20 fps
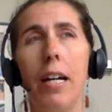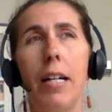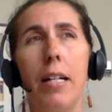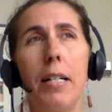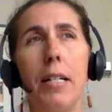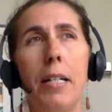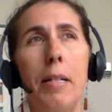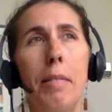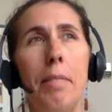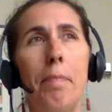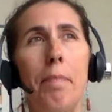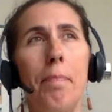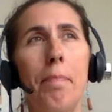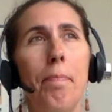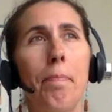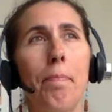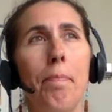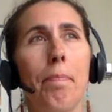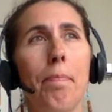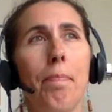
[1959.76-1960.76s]

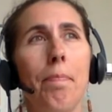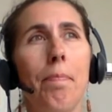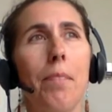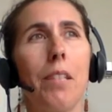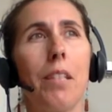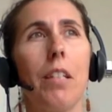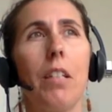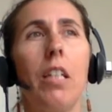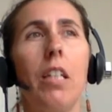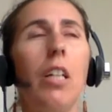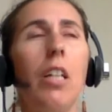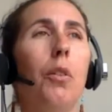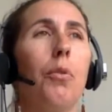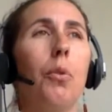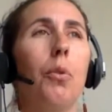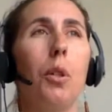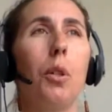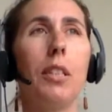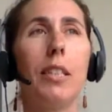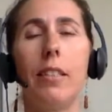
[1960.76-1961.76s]
You know,
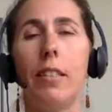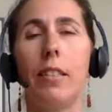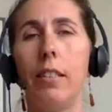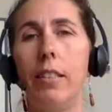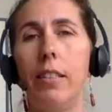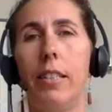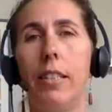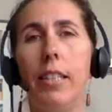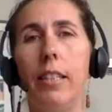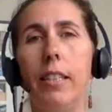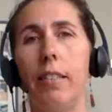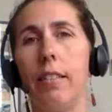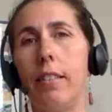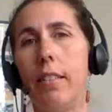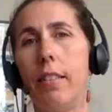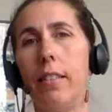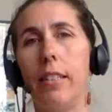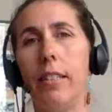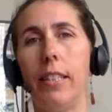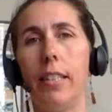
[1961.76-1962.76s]
of course, the DEETs,
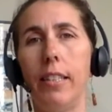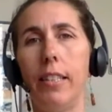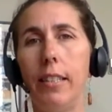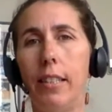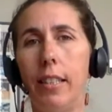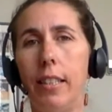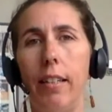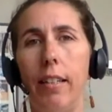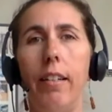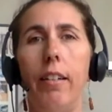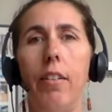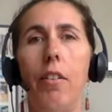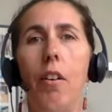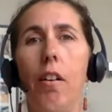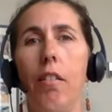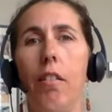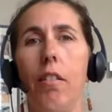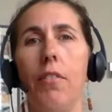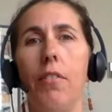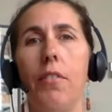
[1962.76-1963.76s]
the DDT,
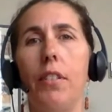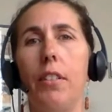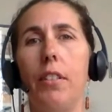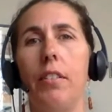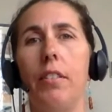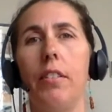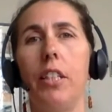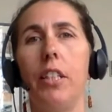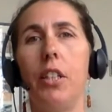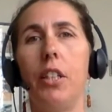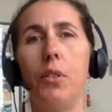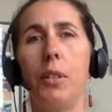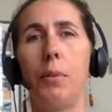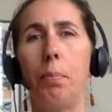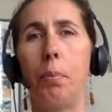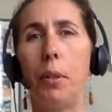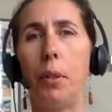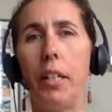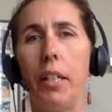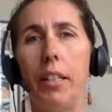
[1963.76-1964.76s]
all of the, you know,
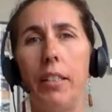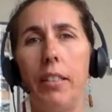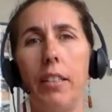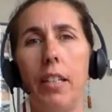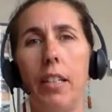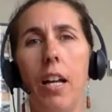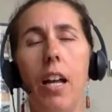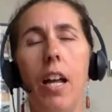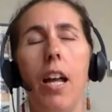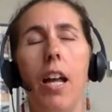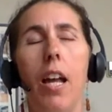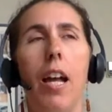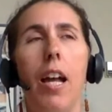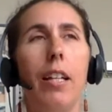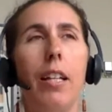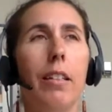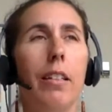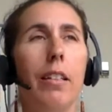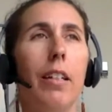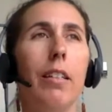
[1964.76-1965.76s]
sprays.
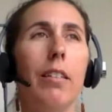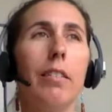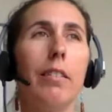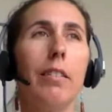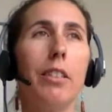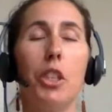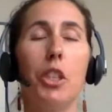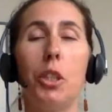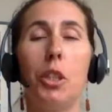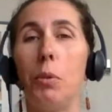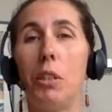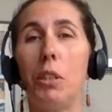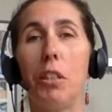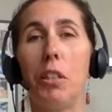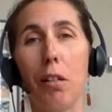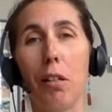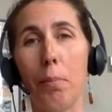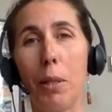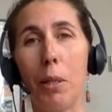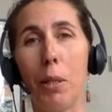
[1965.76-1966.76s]
And then should we
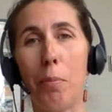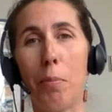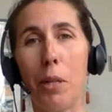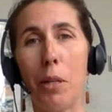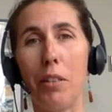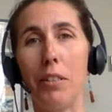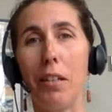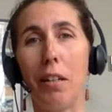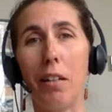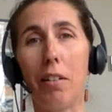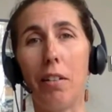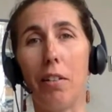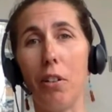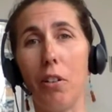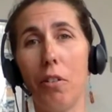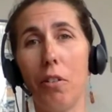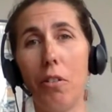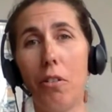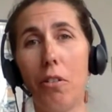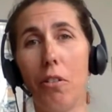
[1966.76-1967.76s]
talk about
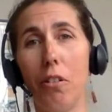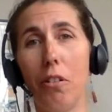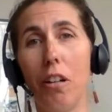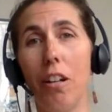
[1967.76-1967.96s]
Monsanto?